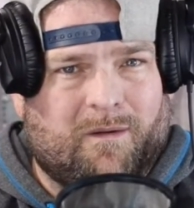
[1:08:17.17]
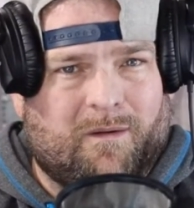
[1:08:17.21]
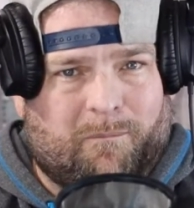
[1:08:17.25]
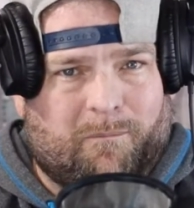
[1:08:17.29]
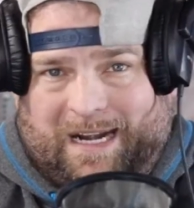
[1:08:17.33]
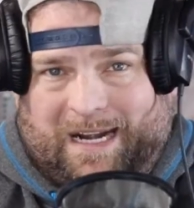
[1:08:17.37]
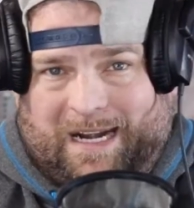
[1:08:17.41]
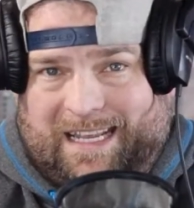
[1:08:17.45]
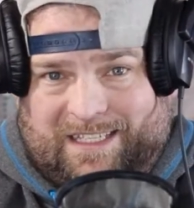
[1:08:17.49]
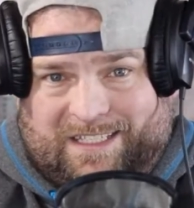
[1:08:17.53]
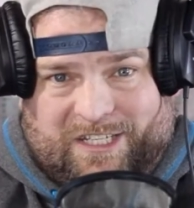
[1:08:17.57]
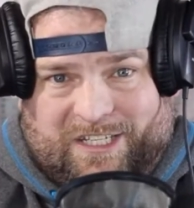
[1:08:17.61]

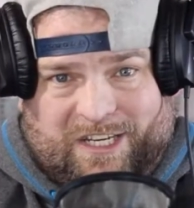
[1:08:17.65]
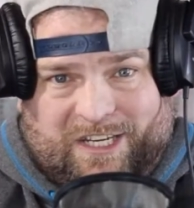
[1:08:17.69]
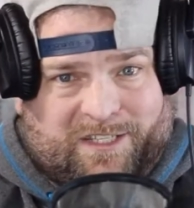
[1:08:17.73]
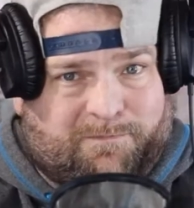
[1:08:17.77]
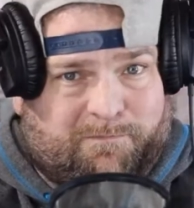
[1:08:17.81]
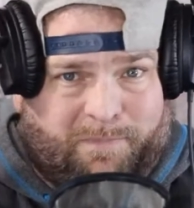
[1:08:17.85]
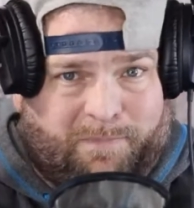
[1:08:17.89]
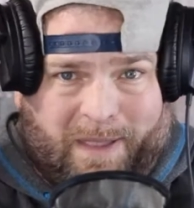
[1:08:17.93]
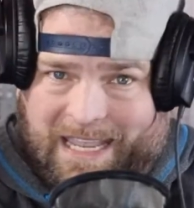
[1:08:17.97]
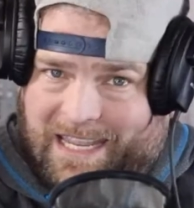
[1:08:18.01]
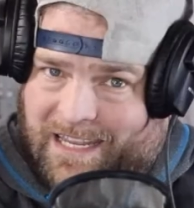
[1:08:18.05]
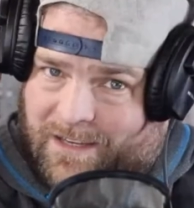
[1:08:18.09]
But he's
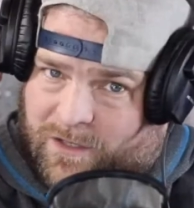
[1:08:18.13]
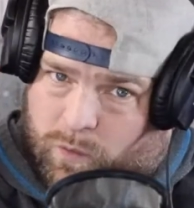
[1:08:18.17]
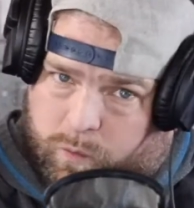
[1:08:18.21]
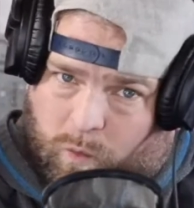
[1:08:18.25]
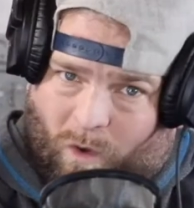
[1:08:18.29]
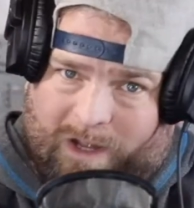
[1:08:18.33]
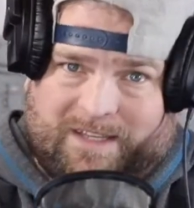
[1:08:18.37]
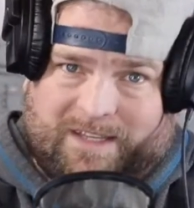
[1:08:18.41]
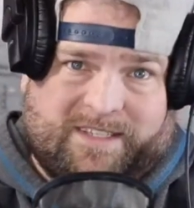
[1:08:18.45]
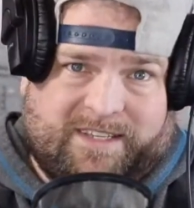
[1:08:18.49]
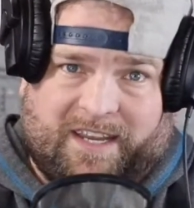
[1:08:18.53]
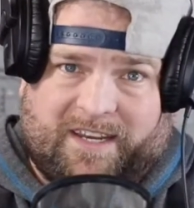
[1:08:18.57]

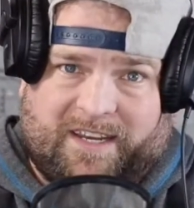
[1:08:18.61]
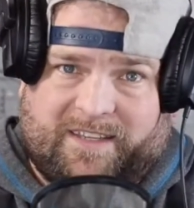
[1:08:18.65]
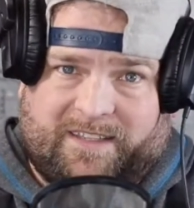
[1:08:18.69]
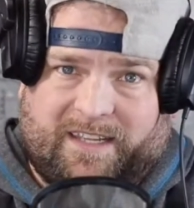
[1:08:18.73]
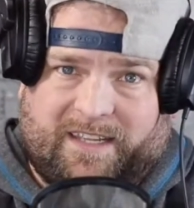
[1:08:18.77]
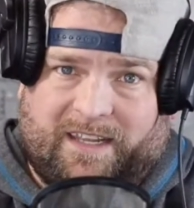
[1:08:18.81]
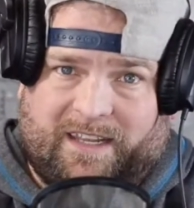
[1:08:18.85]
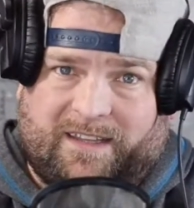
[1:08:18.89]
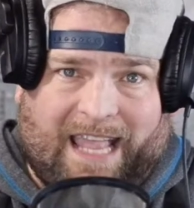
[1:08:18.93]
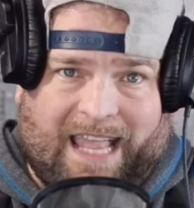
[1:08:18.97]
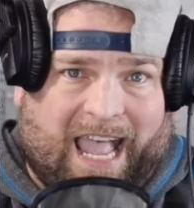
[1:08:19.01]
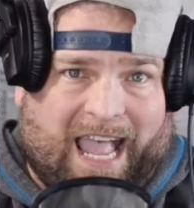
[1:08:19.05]

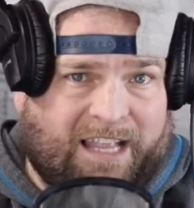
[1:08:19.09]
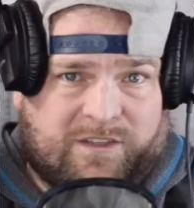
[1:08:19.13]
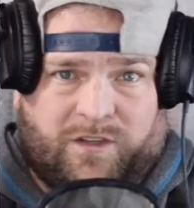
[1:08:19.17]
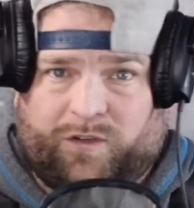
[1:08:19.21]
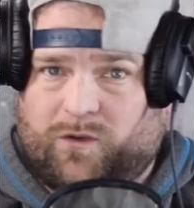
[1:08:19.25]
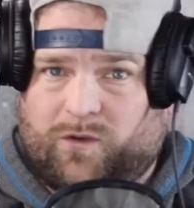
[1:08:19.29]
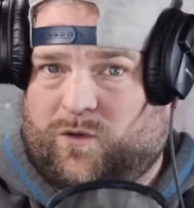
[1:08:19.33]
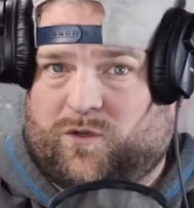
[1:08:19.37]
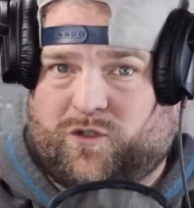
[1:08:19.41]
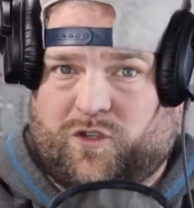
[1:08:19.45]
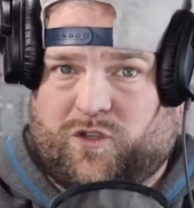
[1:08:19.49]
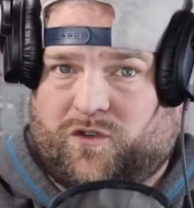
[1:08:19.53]
160. That's
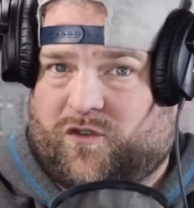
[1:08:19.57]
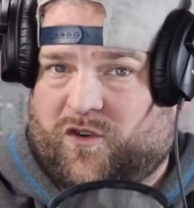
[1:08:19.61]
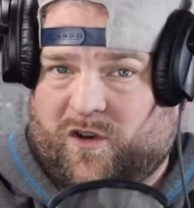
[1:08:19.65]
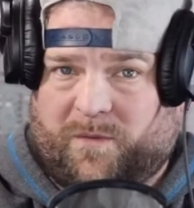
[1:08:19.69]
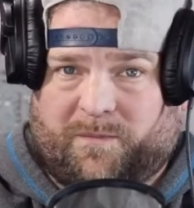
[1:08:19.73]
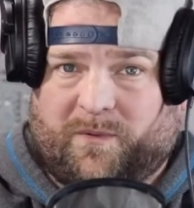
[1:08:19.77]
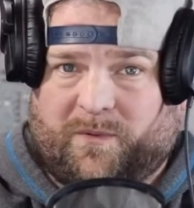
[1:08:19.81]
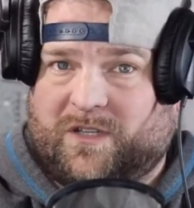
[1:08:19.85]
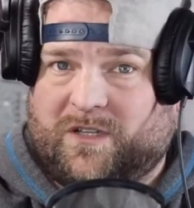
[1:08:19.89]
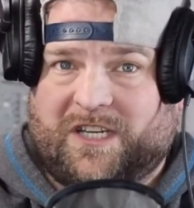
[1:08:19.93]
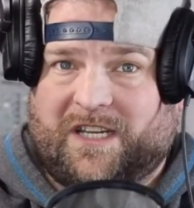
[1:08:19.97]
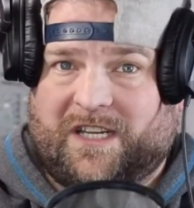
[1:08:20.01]
who
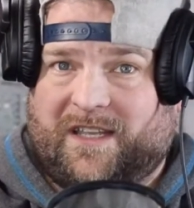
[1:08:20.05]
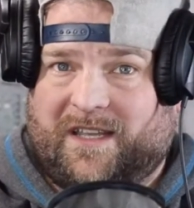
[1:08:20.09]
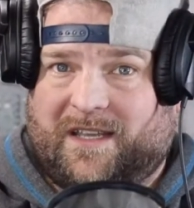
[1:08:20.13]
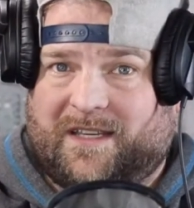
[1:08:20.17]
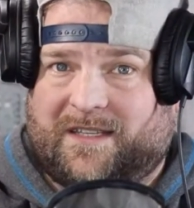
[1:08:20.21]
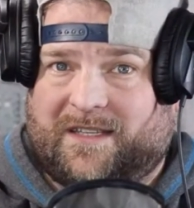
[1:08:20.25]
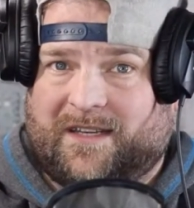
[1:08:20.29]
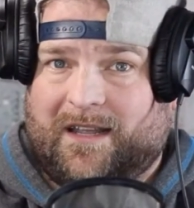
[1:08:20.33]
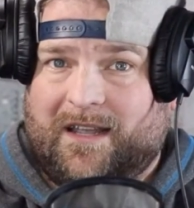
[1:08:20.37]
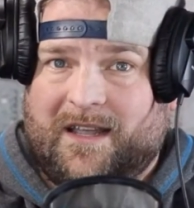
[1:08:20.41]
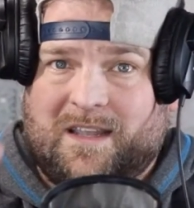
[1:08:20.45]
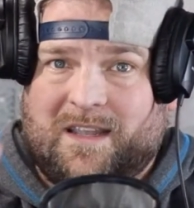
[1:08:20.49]
Triple G
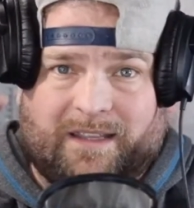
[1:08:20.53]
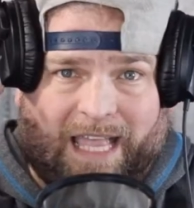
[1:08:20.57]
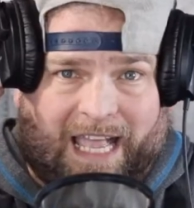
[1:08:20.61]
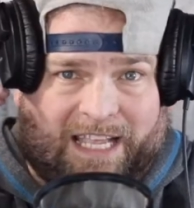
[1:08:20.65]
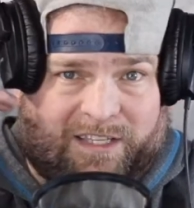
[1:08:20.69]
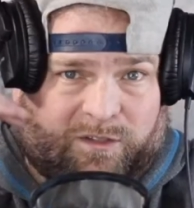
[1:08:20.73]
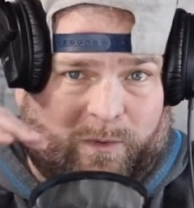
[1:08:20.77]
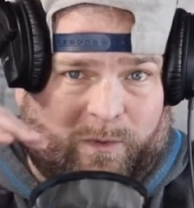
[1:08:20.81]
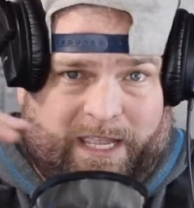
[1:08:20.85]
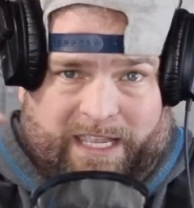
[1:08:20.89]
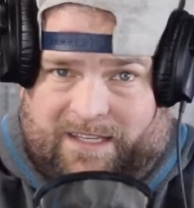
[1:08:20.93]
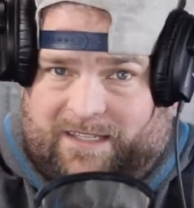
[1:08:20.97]
is.
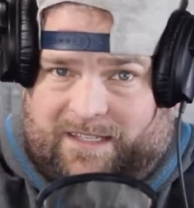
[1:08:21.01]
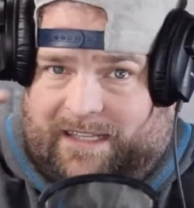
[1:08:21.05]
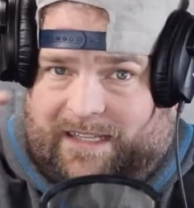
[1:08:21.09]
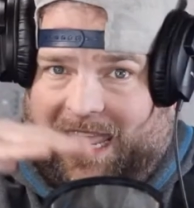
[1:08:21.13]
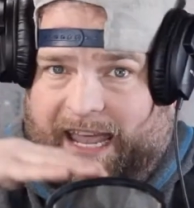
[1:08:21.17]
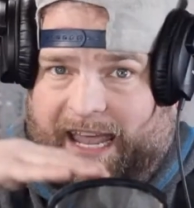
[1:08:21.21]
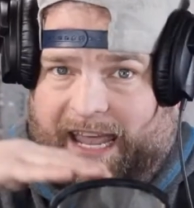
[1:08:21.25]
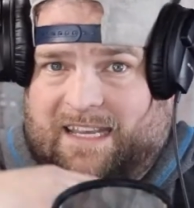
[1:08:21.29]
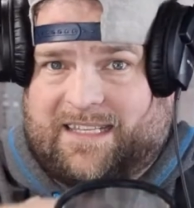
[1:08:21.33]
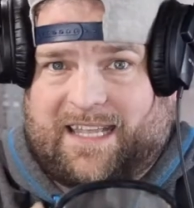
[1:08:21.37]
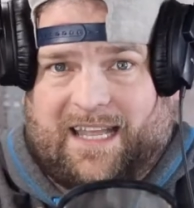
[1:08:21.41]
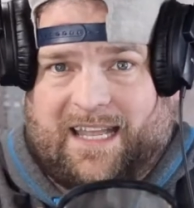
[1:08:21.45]
That's where he
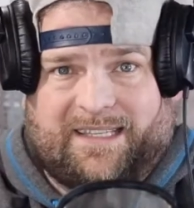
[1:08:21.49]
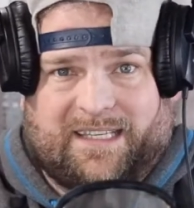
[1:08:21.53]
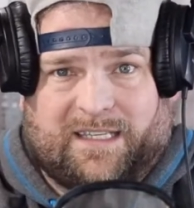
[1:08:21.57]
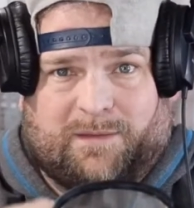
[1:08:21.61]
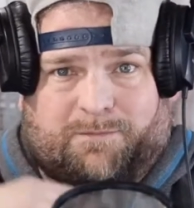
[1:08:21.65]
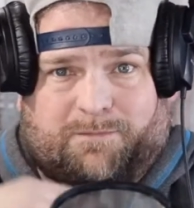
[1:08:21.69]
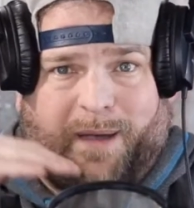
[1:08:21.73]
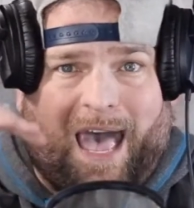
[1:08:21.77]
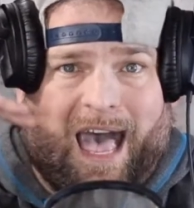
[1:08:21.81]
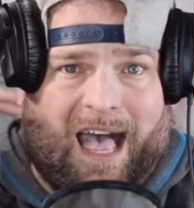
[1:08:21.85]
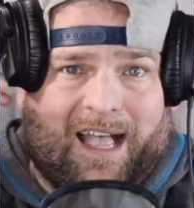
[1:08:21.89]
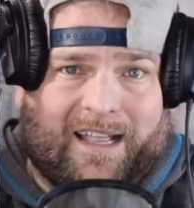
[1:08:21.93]
stays. That's his
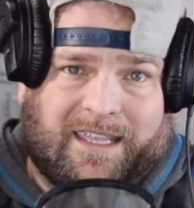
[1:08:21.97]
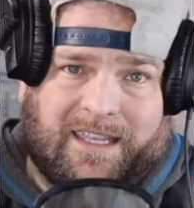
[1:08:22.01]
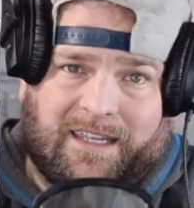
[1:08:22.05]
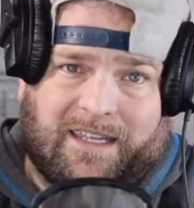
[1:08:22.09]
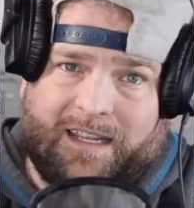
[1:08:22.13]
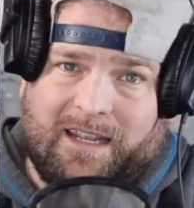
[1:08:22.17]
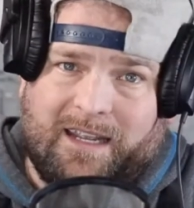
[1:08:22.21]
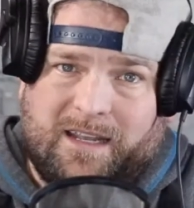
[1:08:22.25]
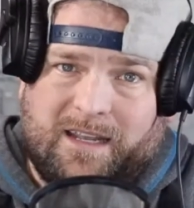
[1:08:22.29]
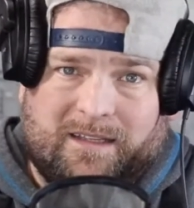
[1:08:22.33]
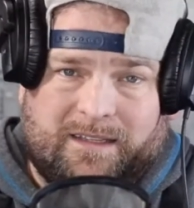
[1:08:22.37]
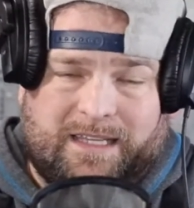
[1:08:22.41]
pocket.
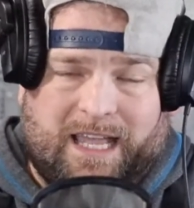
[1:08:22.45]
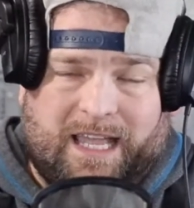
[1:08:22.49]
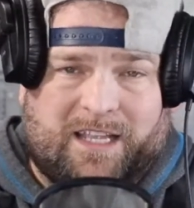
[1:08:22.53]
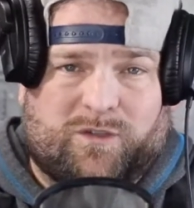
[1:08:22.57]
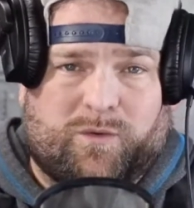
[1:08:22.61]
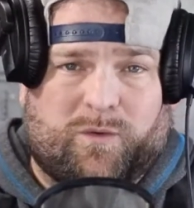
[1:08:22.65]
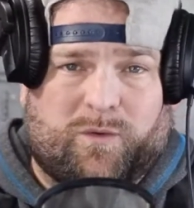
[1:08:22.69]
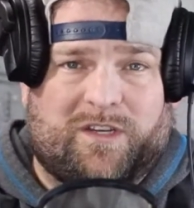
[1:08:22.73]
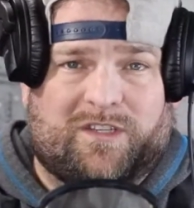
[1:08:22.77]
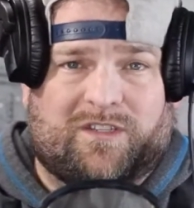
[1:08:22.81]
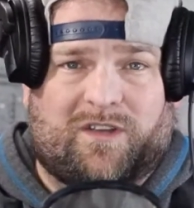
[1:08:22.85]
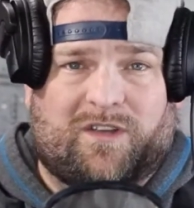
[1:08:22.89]
That's
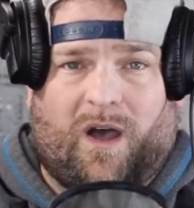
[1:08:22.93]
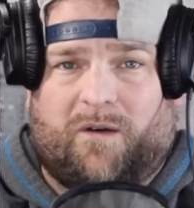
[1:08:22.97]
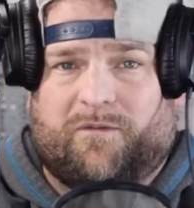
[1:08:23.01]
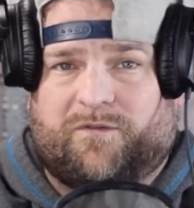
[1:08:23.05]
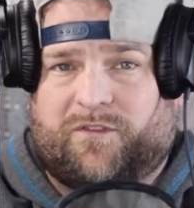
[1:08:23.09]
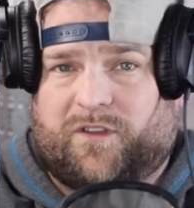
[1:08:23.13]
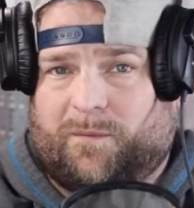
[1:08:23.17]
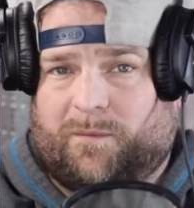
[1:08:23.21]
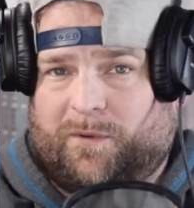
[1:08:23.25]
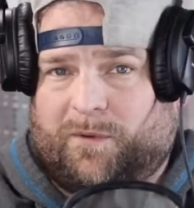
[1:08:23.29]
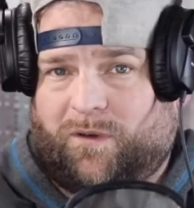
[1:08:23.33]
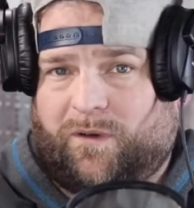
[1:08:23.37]
where he's
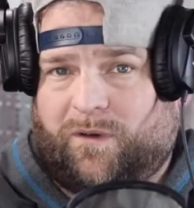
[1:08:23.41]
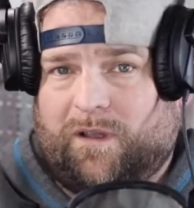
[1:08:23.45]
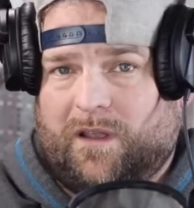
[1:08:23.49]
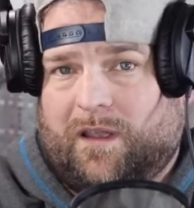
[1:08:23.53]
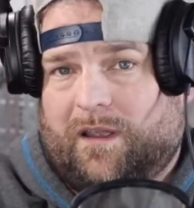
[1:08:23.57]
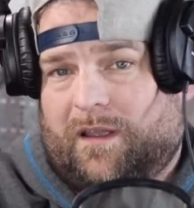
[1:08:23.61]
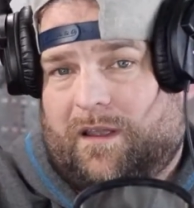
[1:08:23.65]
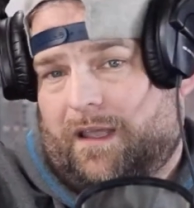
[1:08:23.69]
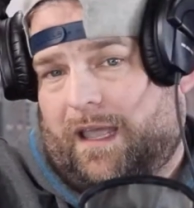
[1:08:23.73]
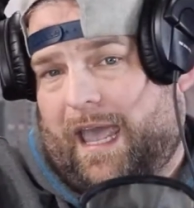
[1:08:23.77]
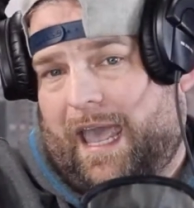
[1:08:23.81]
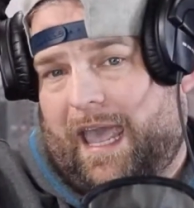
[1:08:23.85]
comfortable.
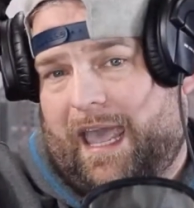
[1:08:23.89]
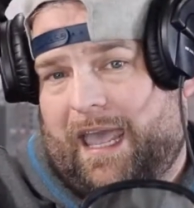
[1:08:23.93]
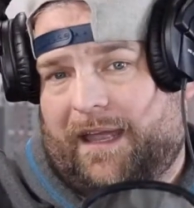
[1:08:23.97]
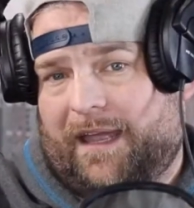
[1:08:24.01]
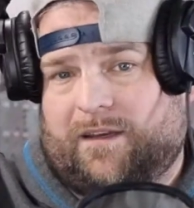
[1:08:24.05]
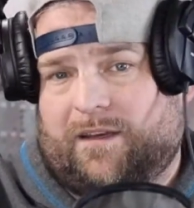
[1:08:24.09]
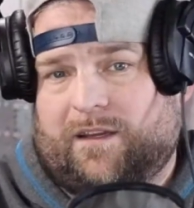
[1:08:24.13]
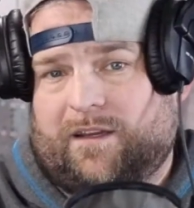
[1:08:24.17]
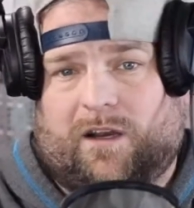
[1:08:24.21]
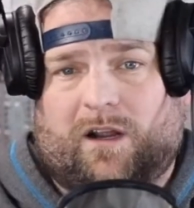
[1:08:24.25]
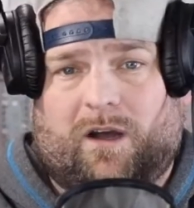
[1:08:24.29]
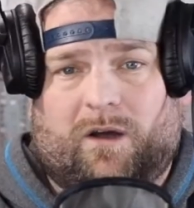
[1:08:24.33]
And,